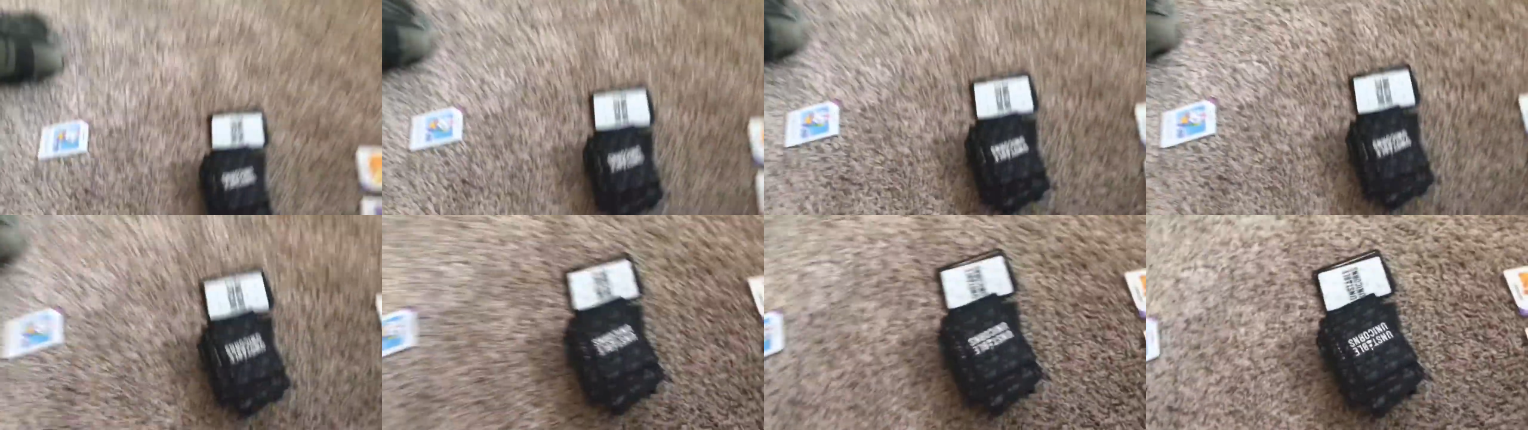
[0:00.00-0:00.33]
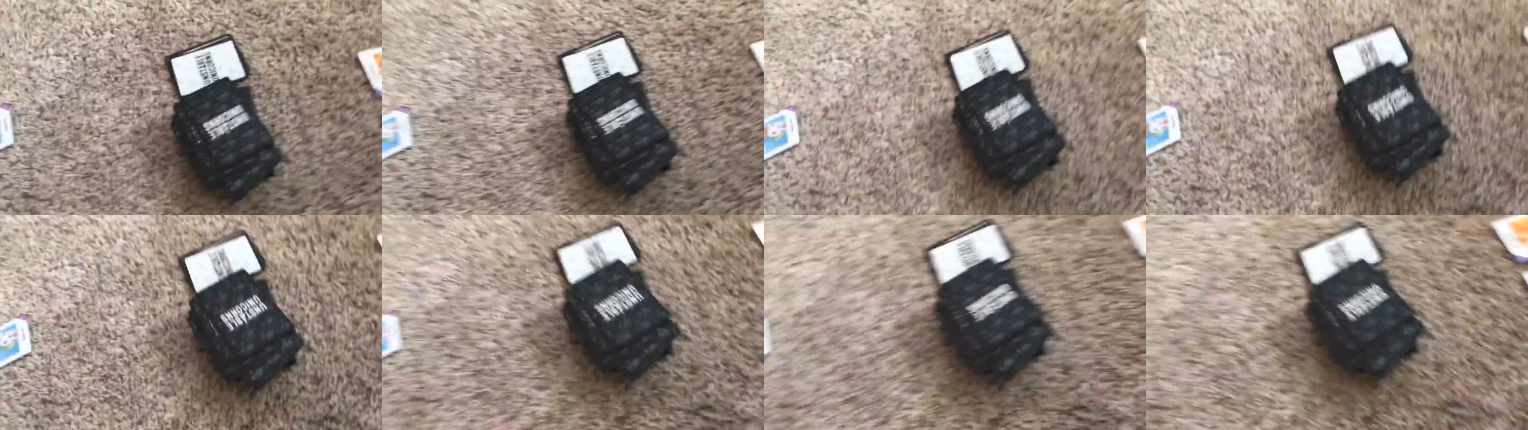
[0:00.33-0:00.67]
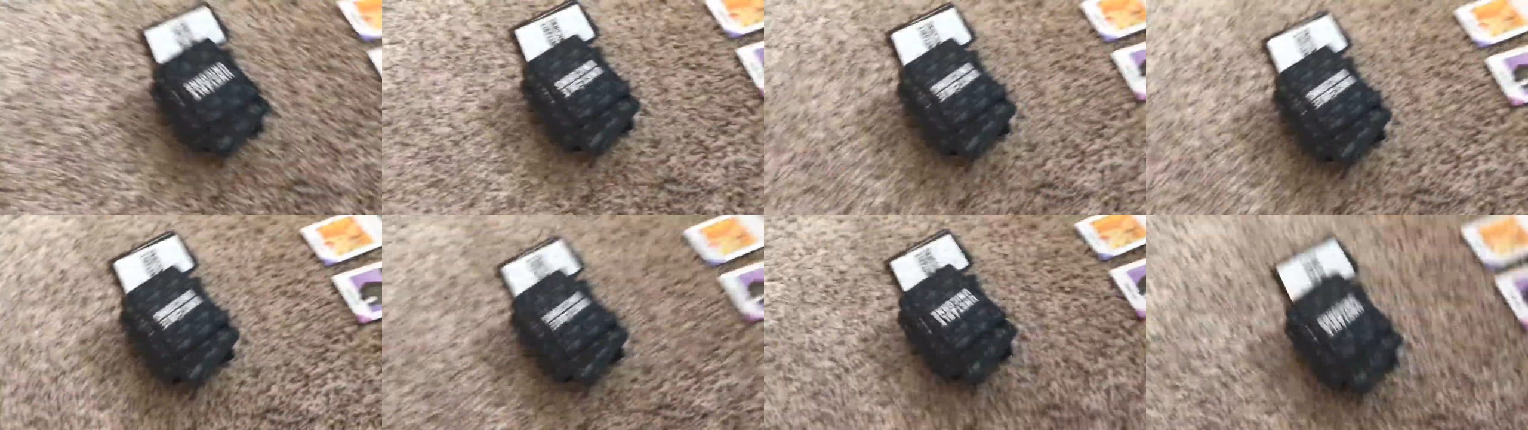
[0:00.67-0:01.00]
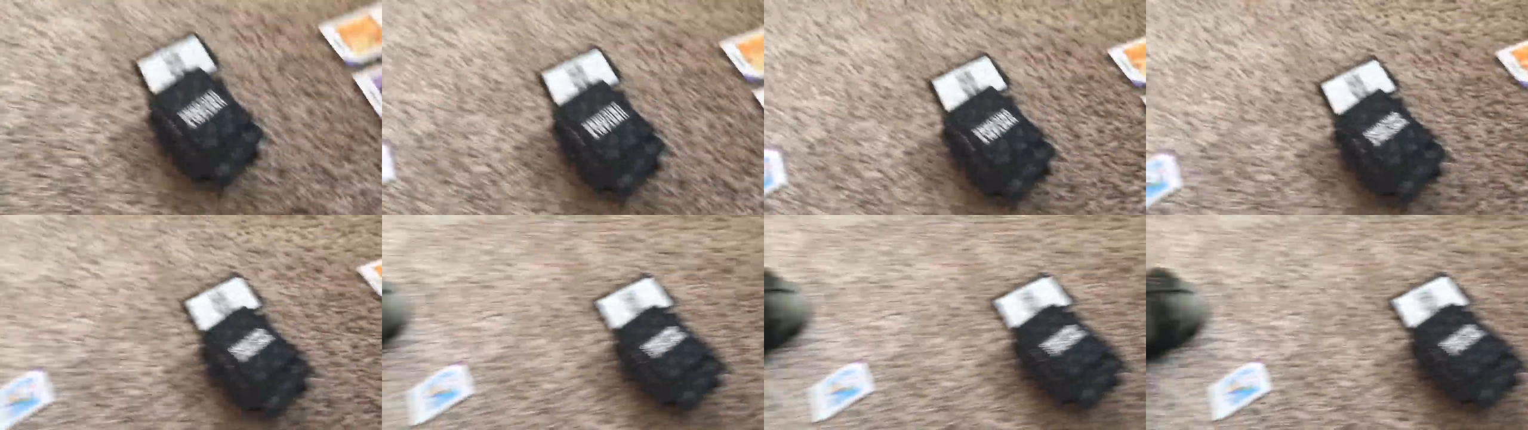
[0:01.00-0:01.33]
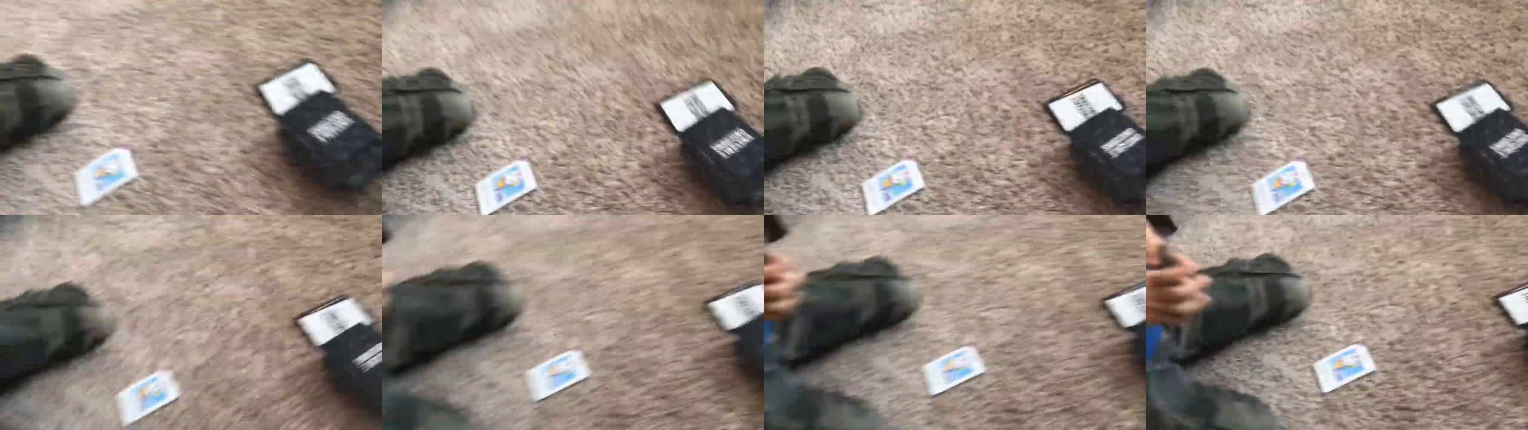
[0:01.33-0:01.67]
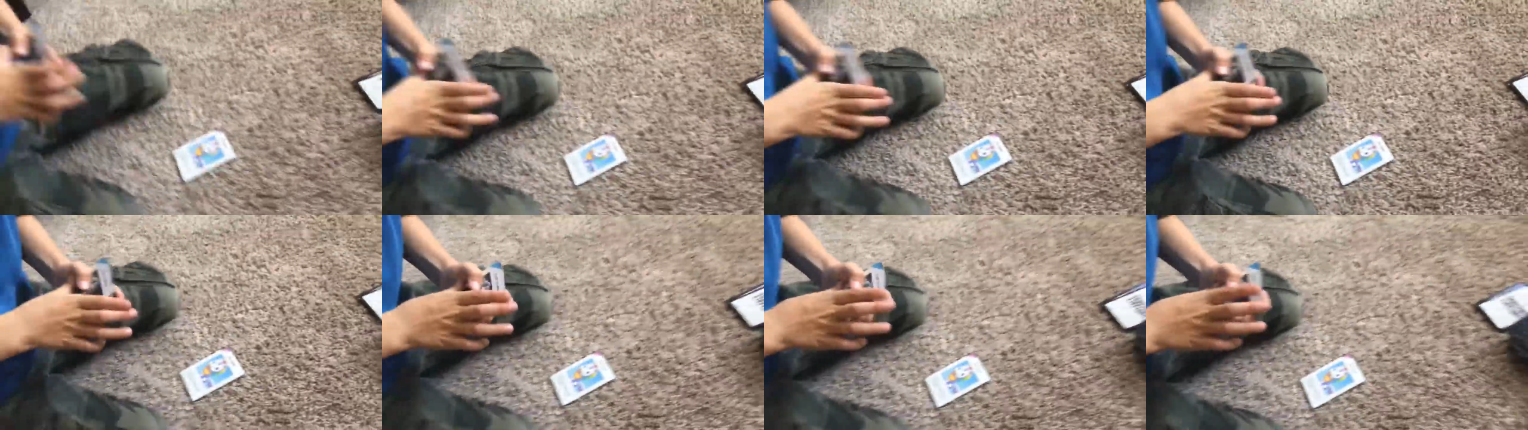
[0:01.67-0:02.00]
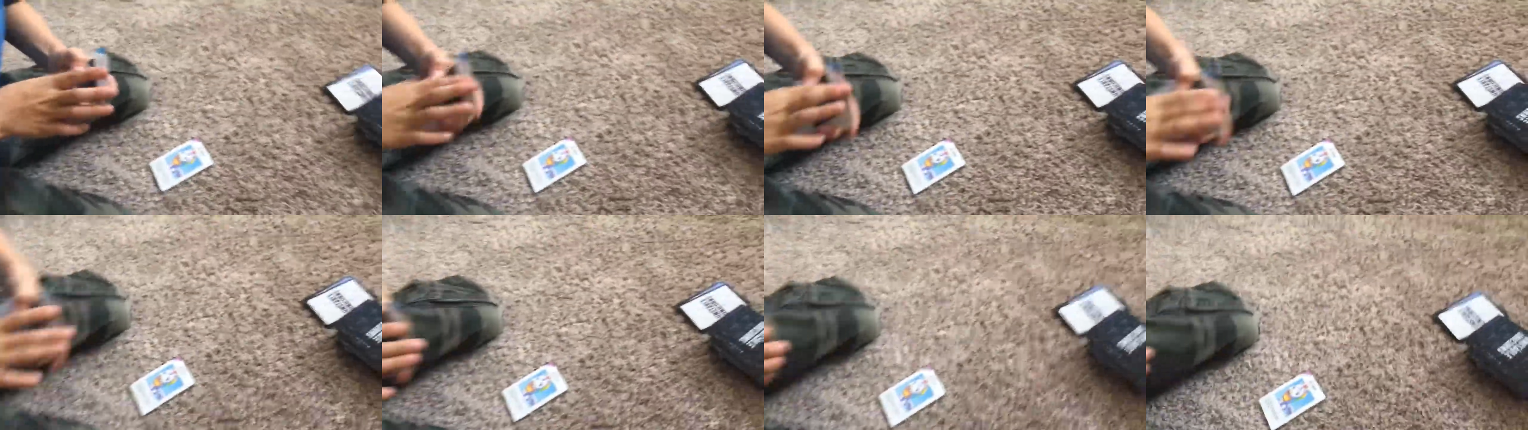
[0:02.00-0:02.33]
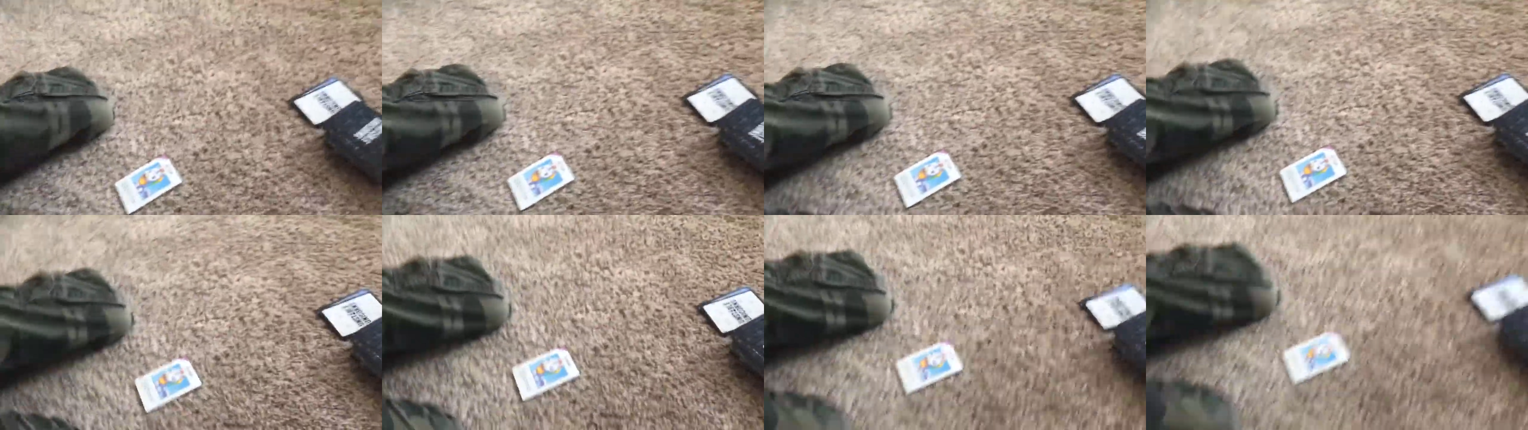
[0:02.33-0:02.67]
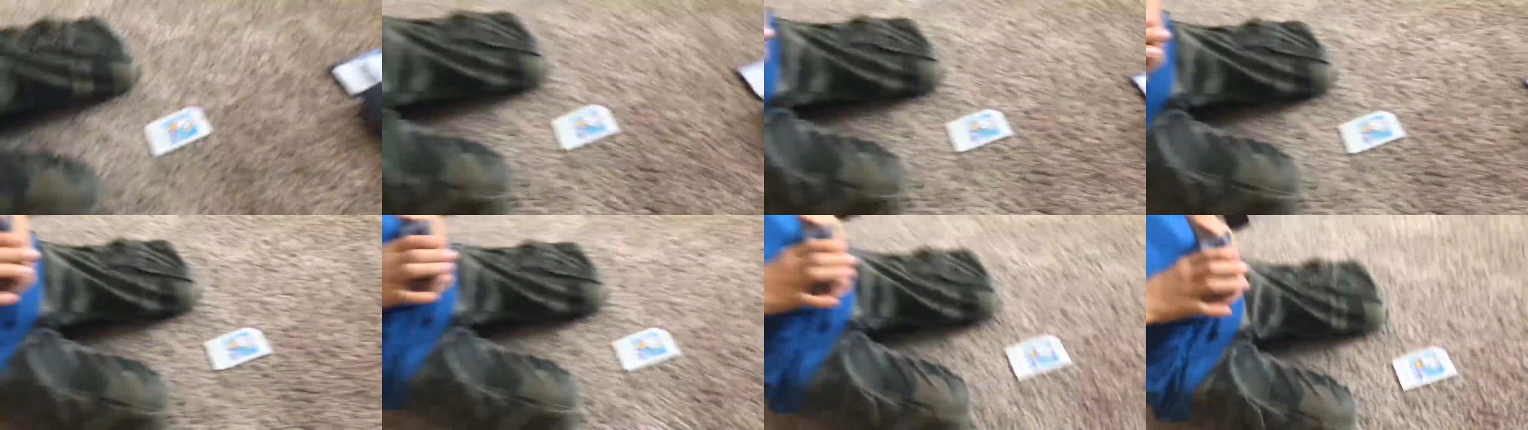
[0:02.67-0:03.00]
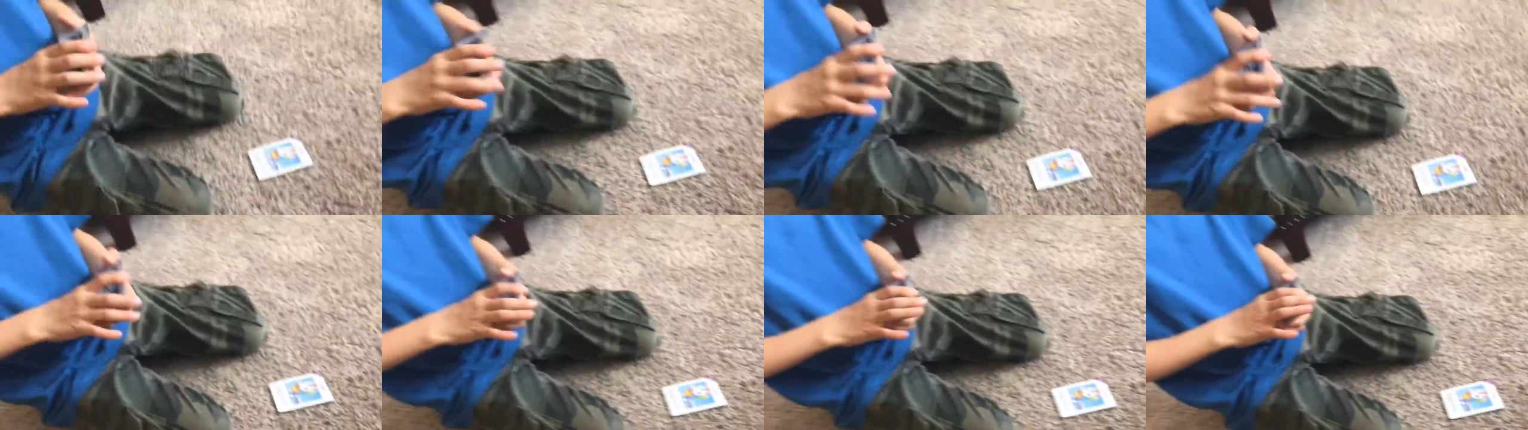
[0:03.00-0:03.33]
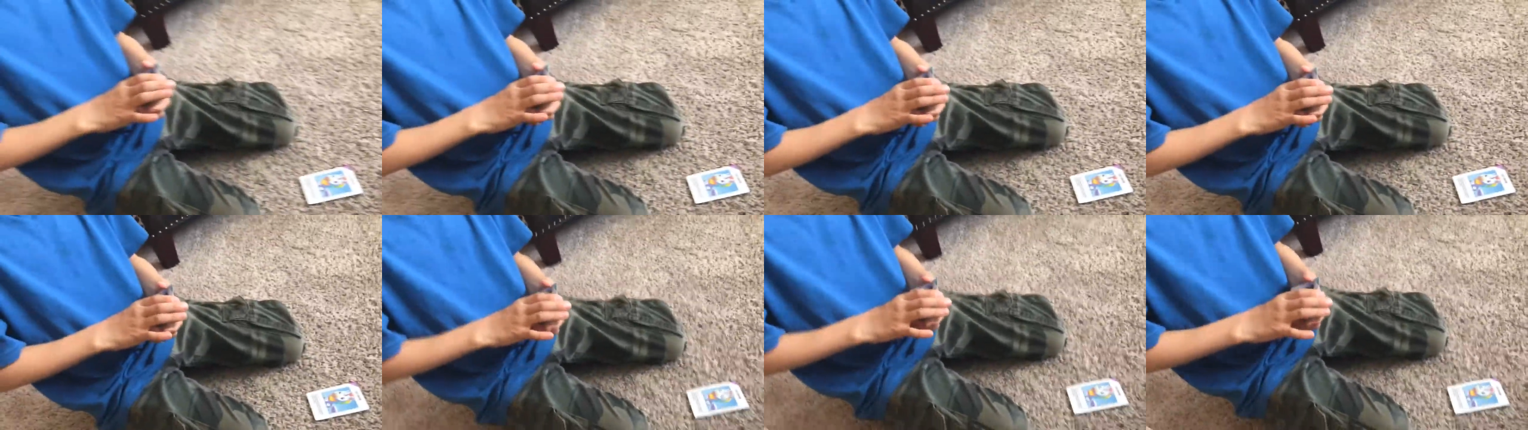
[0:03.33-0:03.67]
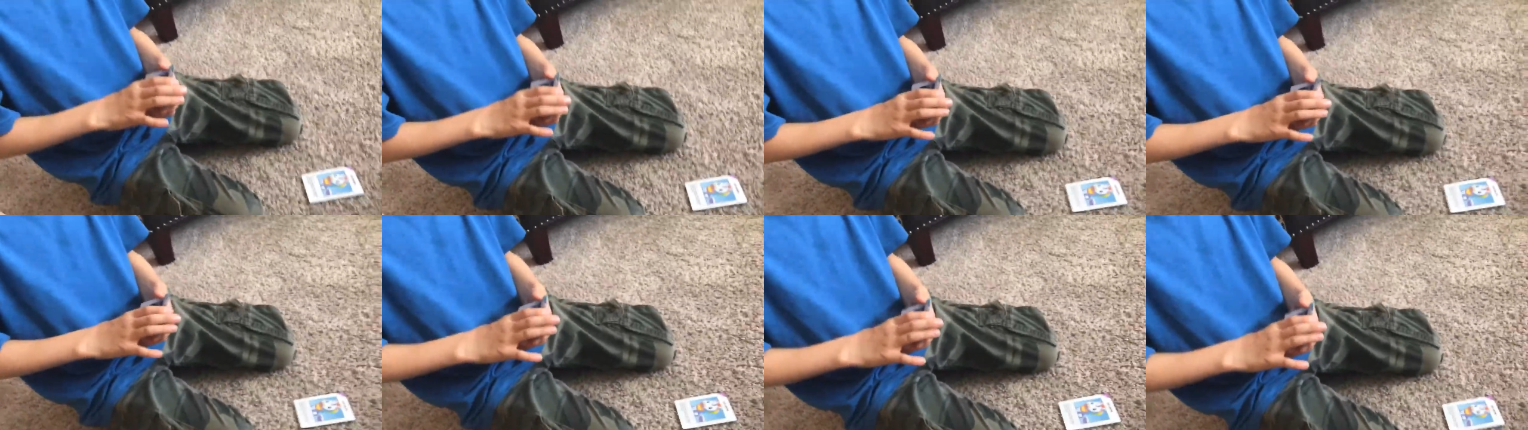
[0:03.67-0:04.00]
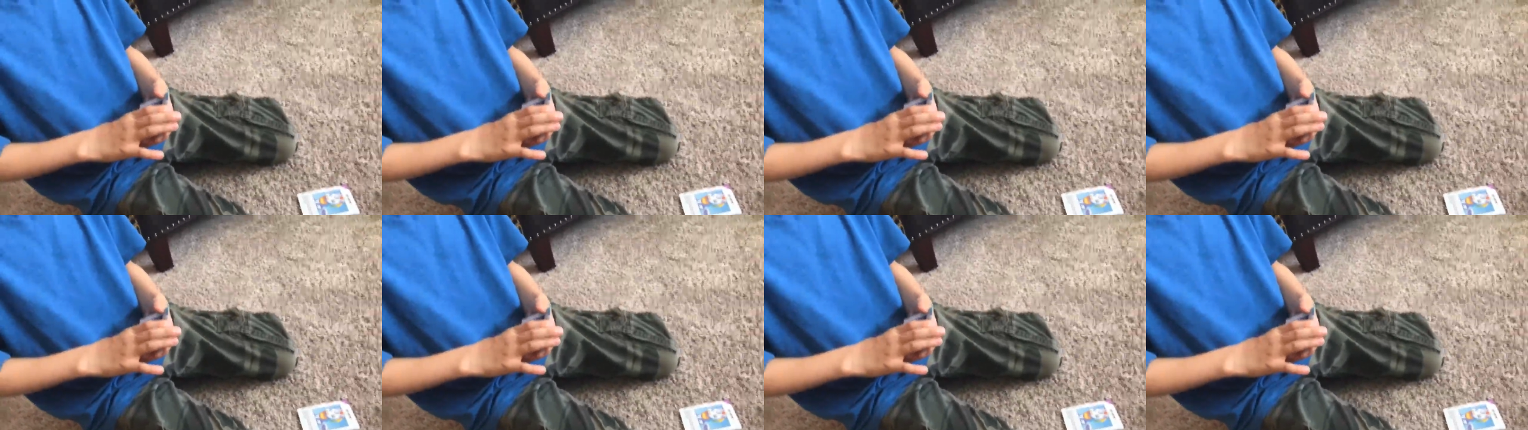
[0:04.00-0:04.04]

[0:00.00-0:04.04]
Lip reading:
(no speaker visible)